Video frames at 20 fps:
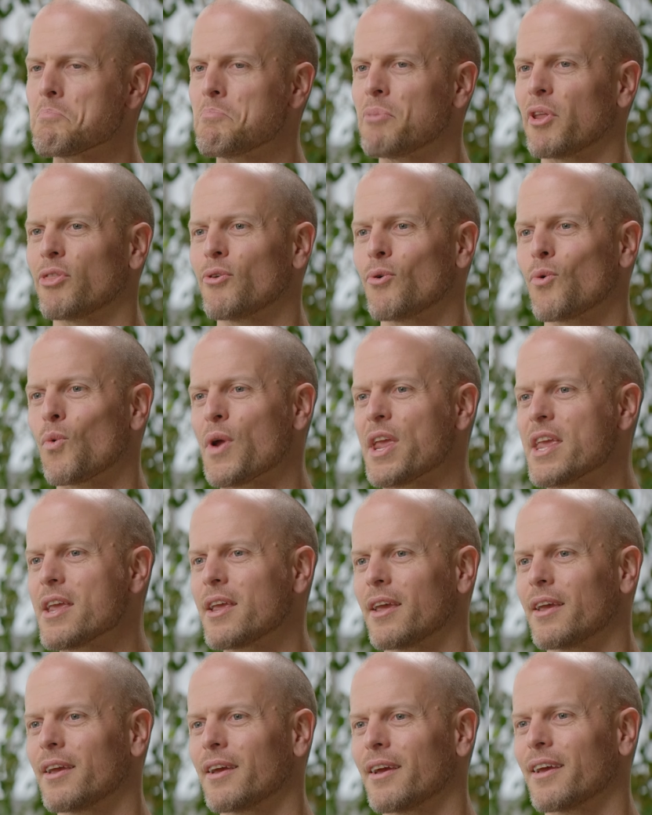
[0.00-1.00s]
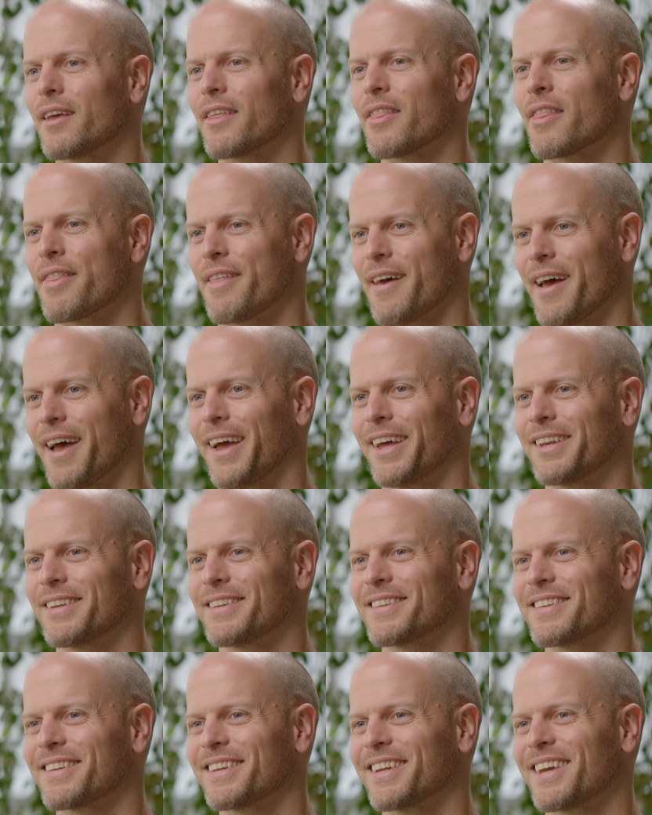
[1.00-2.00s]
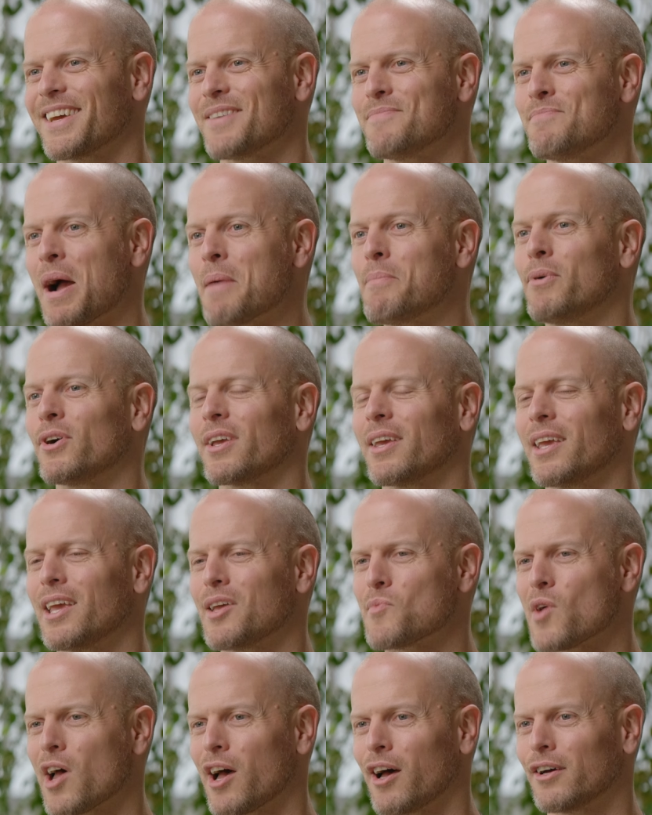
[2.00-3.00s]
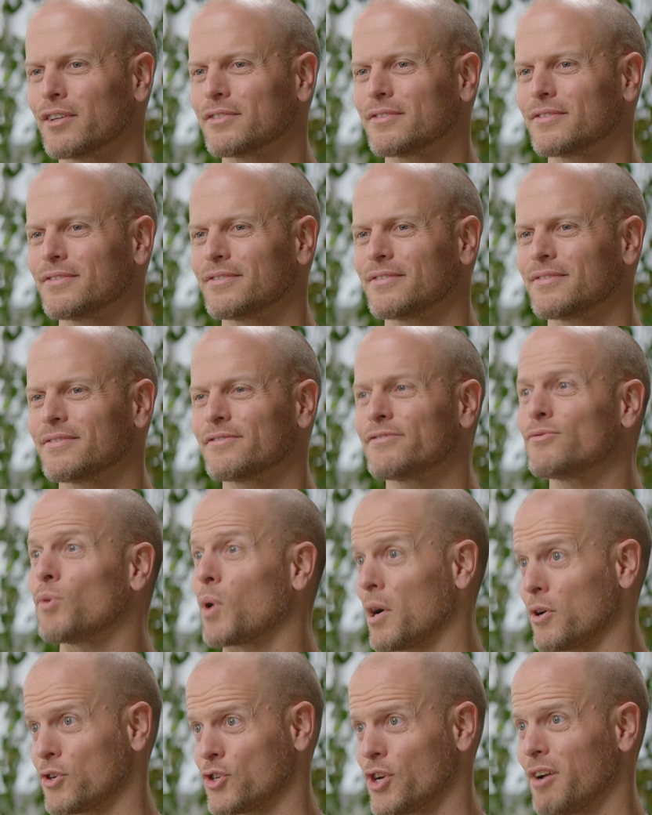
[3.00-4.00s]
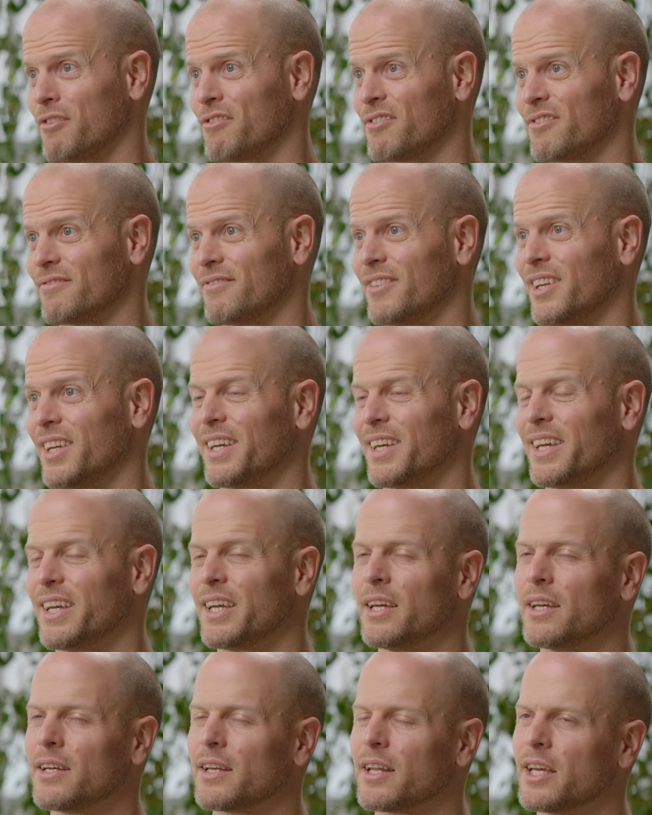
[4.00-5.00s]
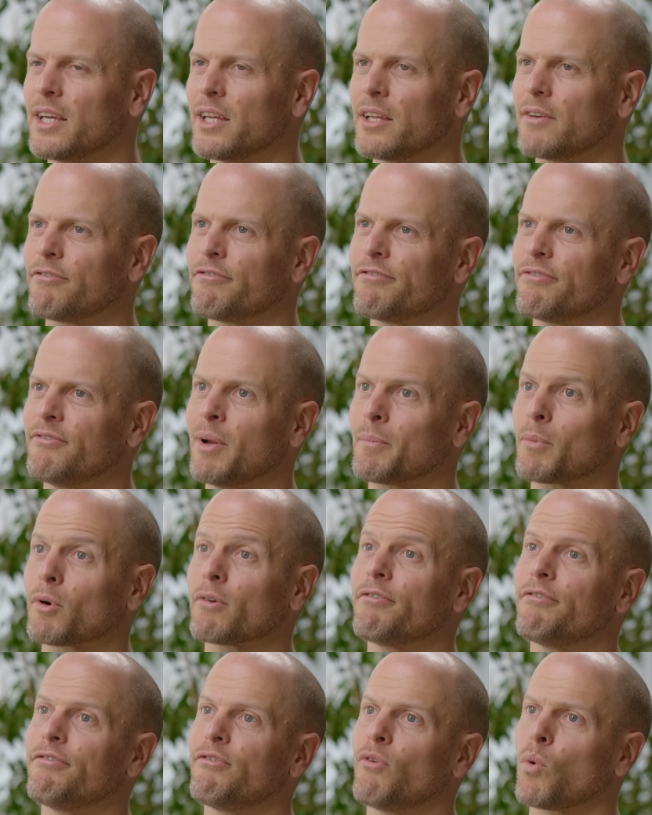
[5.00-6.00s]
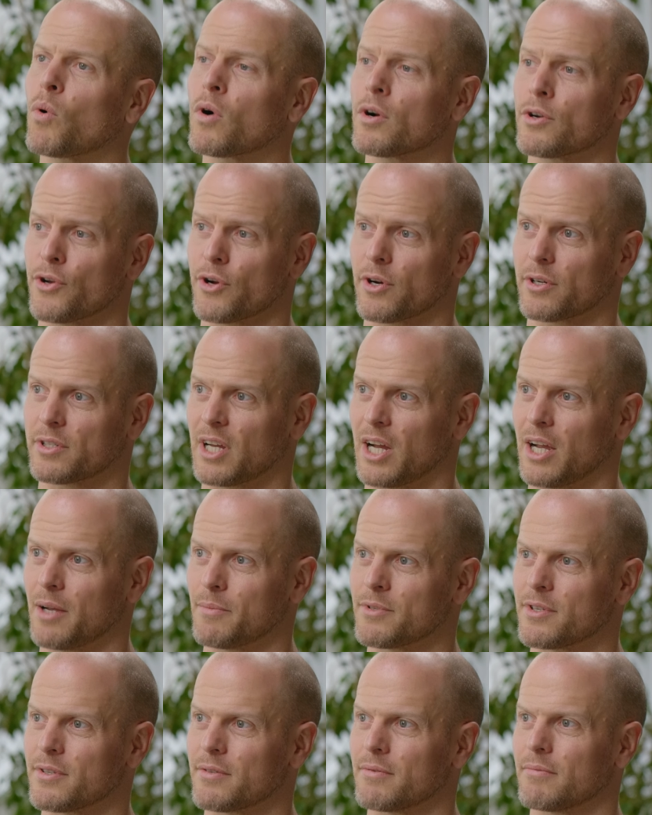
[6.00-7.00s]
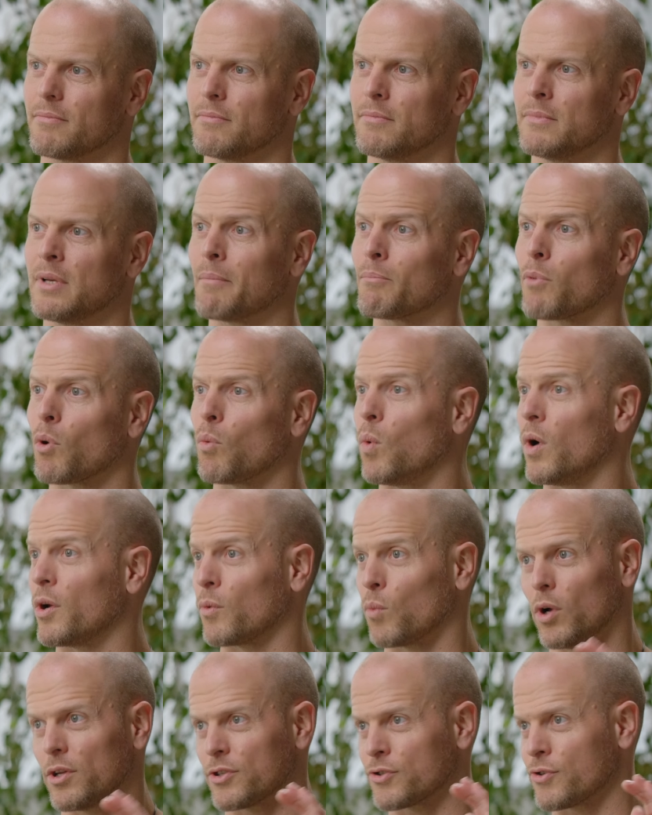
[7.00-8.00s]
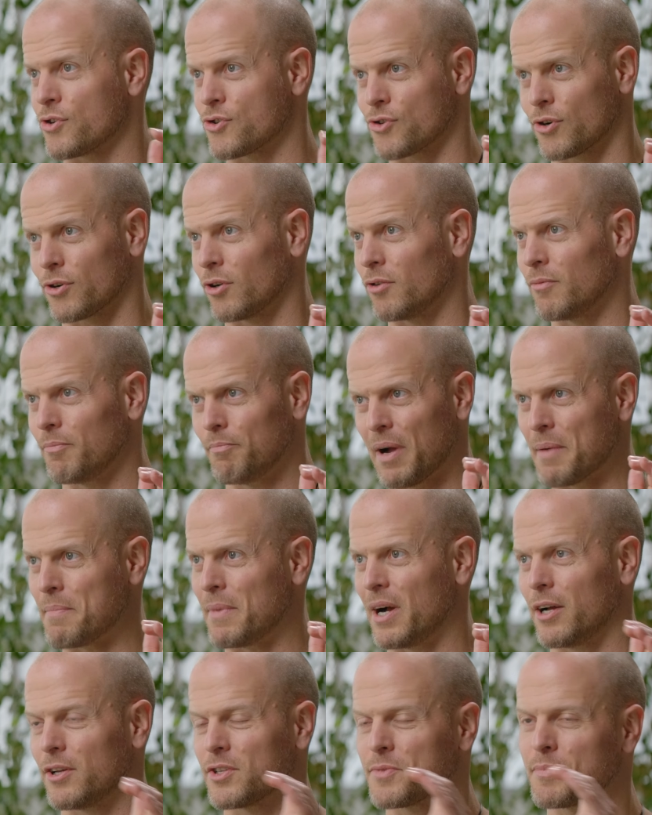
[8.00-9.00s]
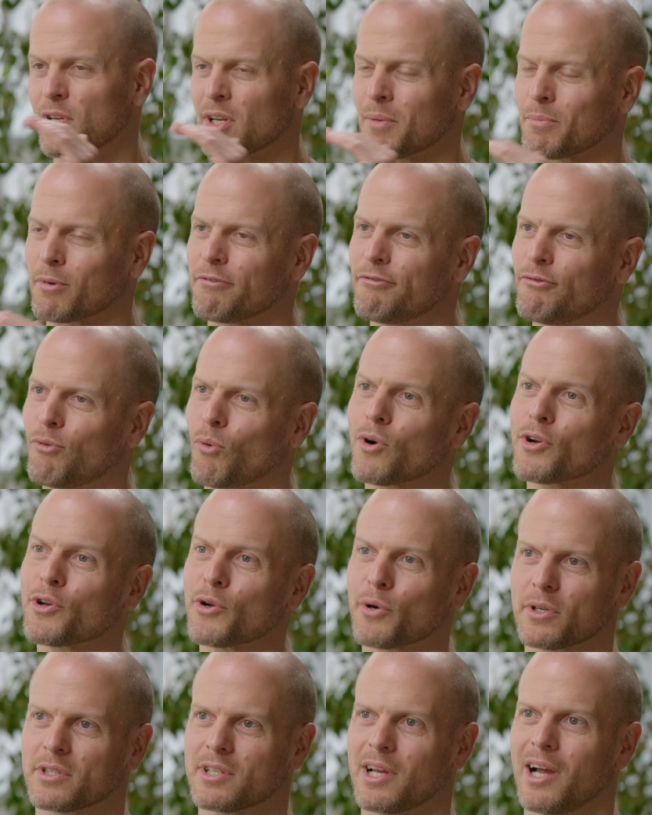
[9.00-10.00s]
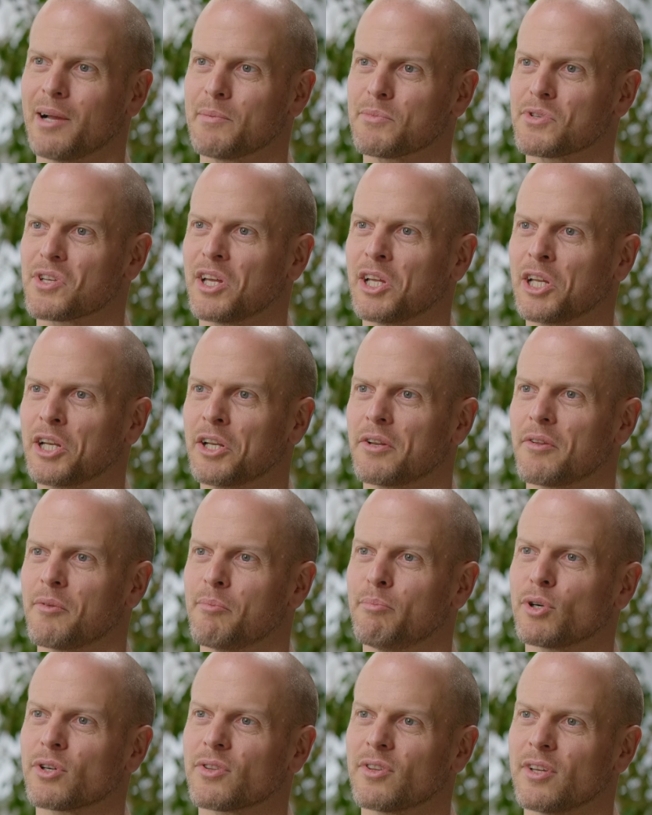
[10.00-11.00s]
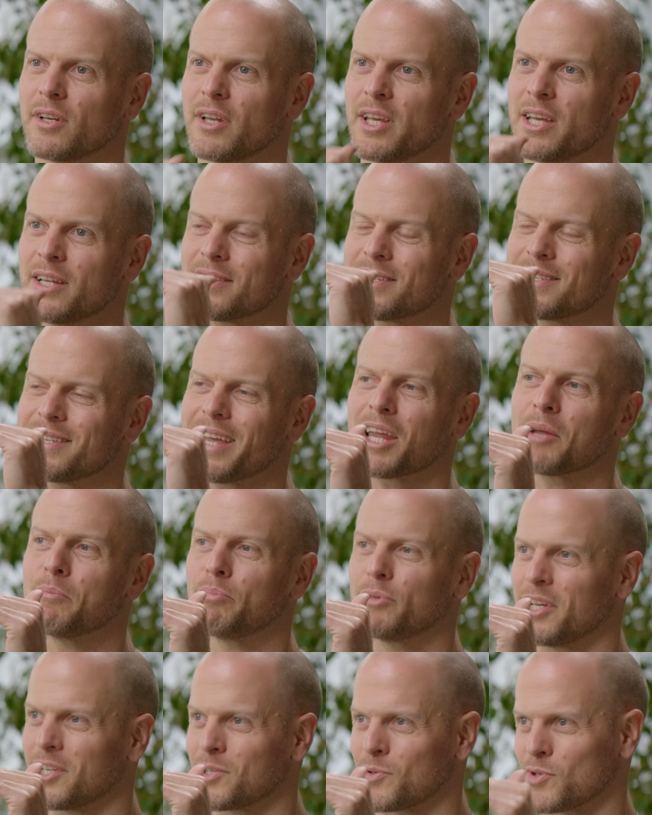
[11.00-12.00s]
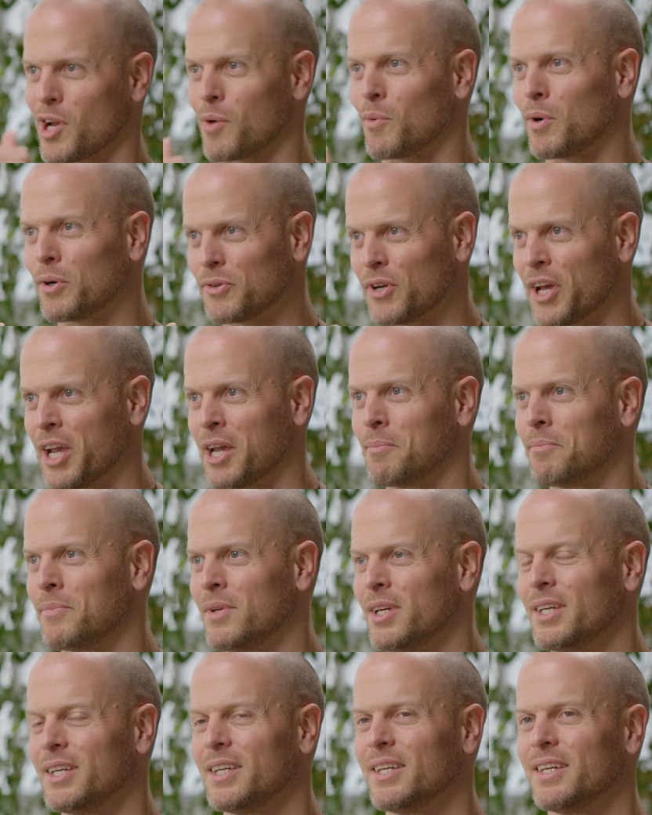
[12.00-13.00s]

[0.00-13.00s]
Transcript: But the week that my book came out, Four Hour Chef, it hit f- number four New York Times, number one Wall Street Journal by miles, but number four New York Times. And the book that hit second place, which I won't name,